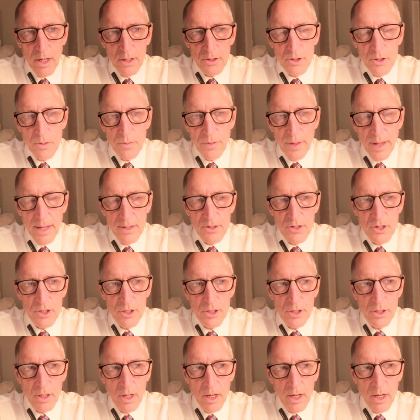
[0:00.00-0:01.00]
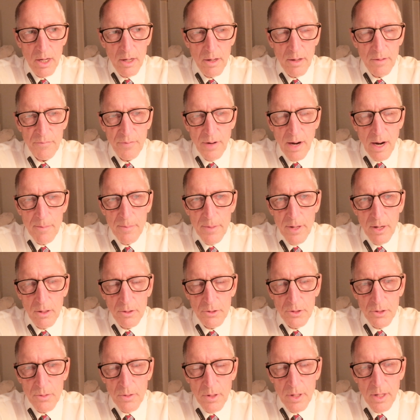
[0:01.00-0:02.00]
2,000 environmental
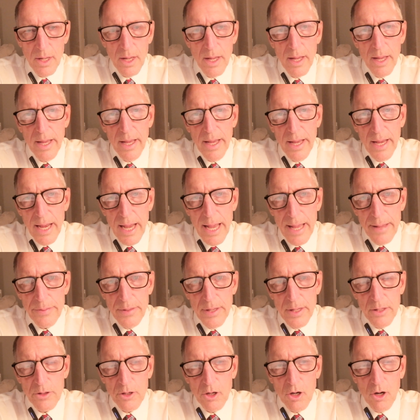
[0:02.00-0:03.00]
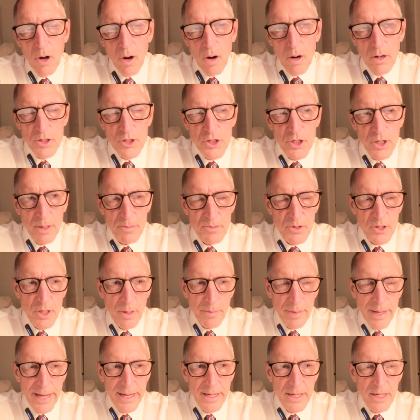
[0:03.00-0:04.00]
duty, and then the car jumps
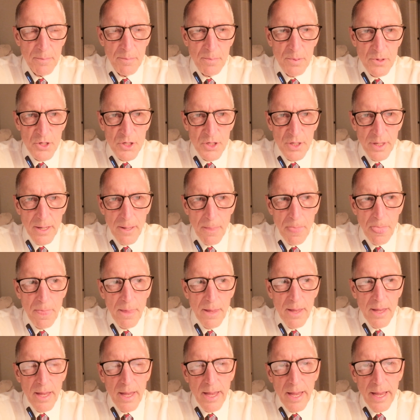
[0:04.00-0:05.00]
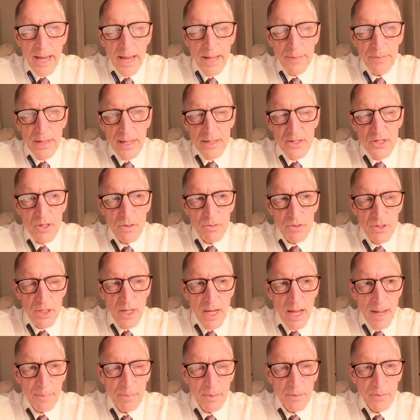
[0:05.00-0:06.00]
up 80%, and that's on
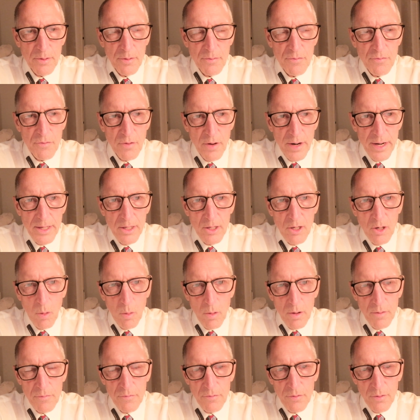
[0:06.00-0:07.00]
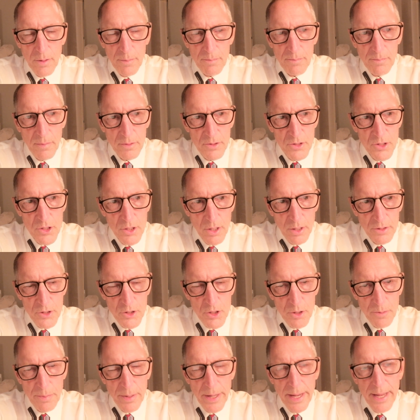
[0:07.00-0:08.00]
top of the freight going from
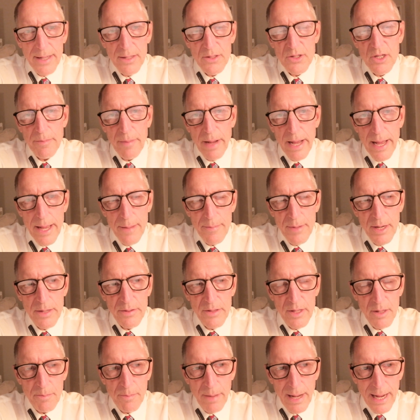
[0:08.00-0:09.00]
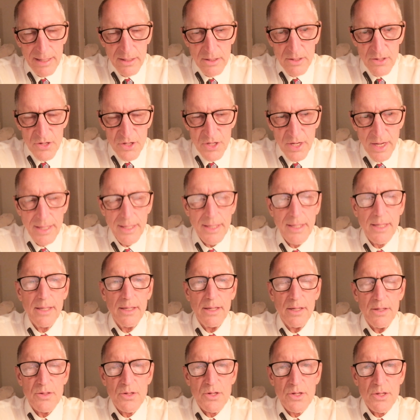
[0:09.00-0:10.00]
Japan to Miami and then back to St.
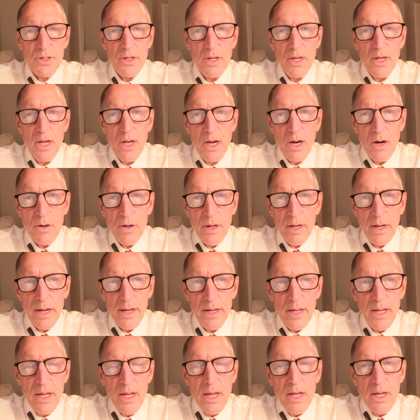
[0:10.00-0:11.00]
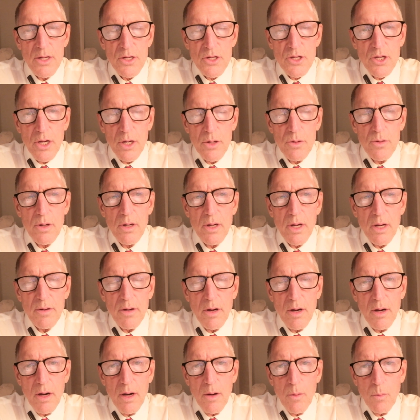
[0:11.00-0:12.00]
Kitts. Okay, so
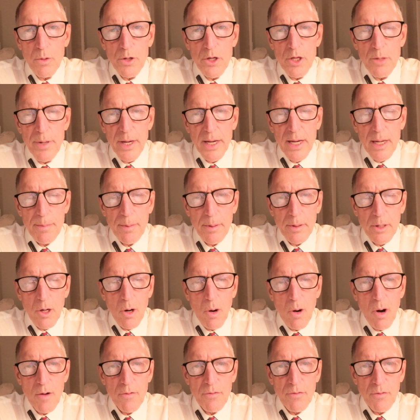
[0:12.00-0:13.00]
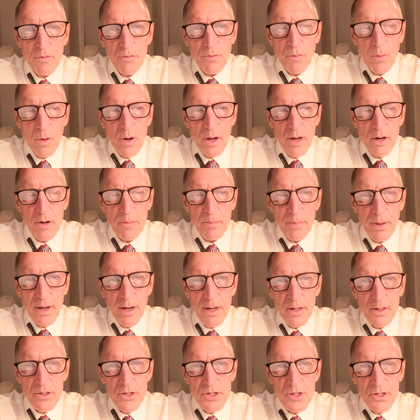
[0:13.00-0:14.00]
when you pick up a car for
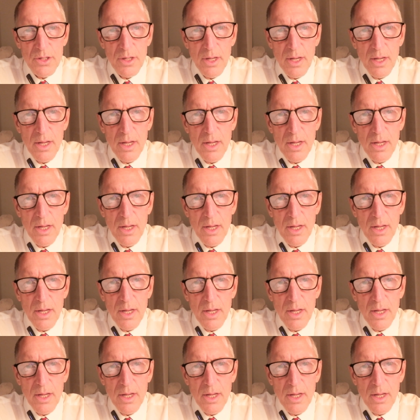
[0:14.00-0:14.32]
$400,